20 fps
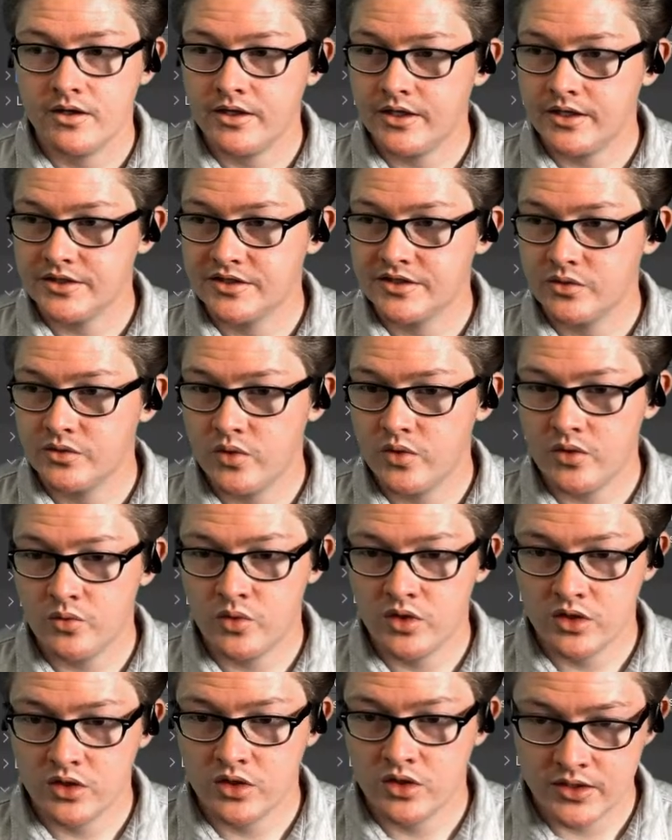So what we're
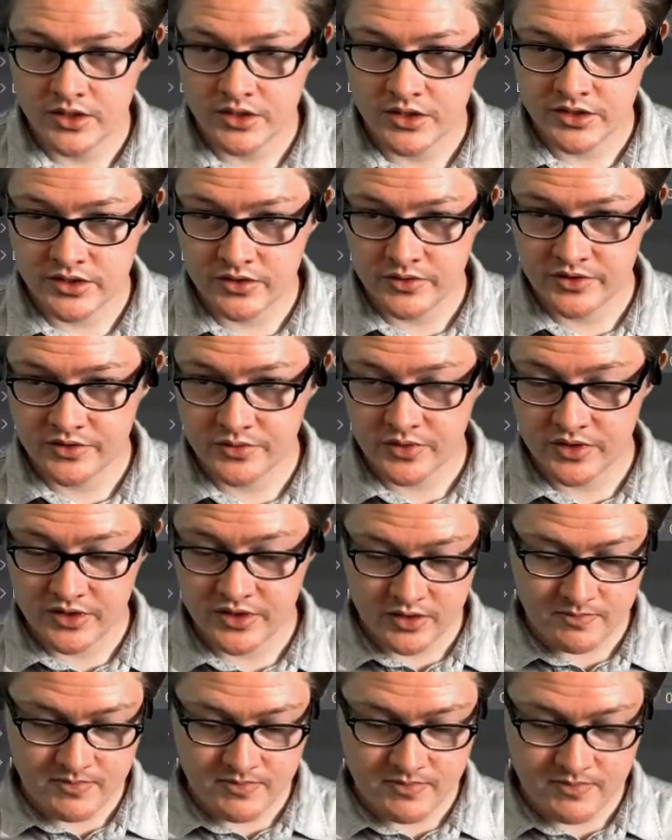going to do is we're going to
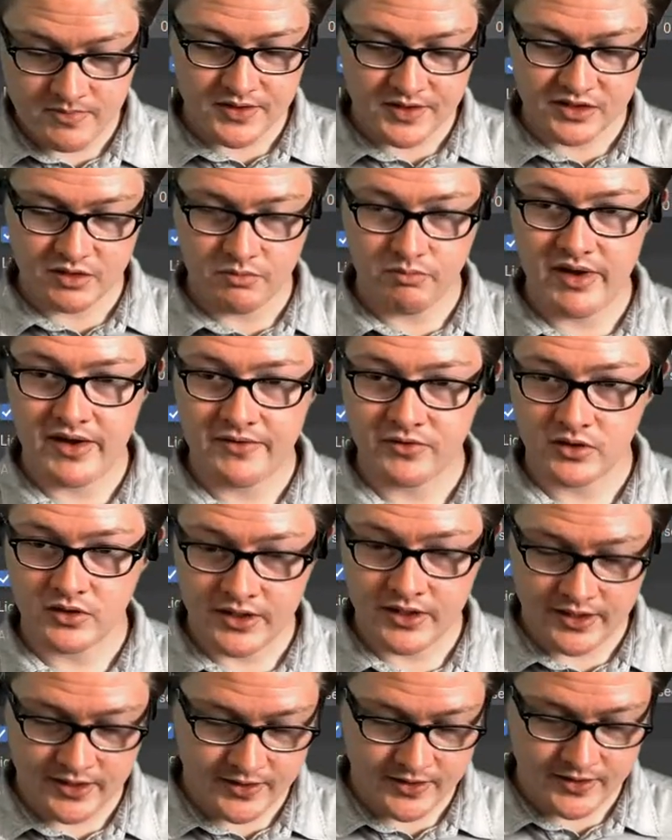make this a bevel
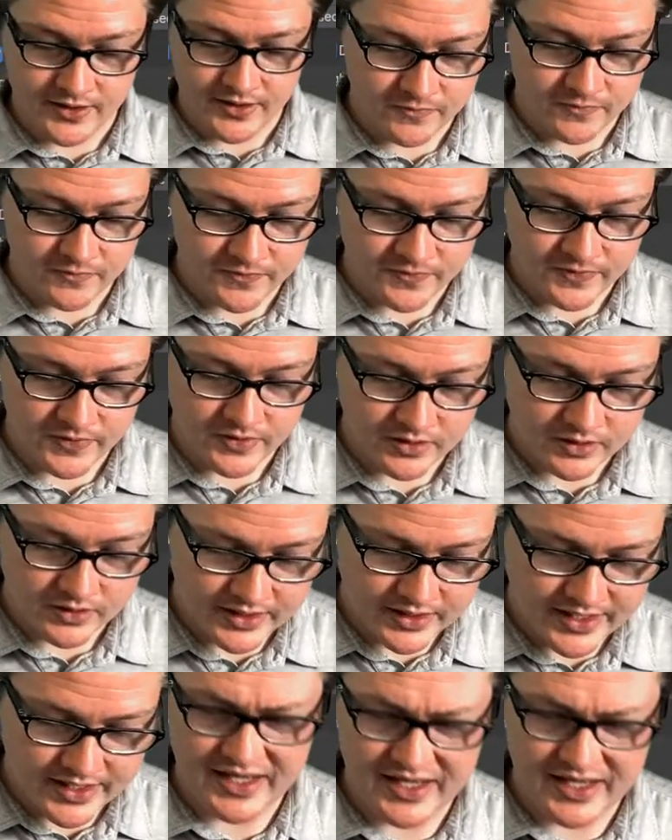of like,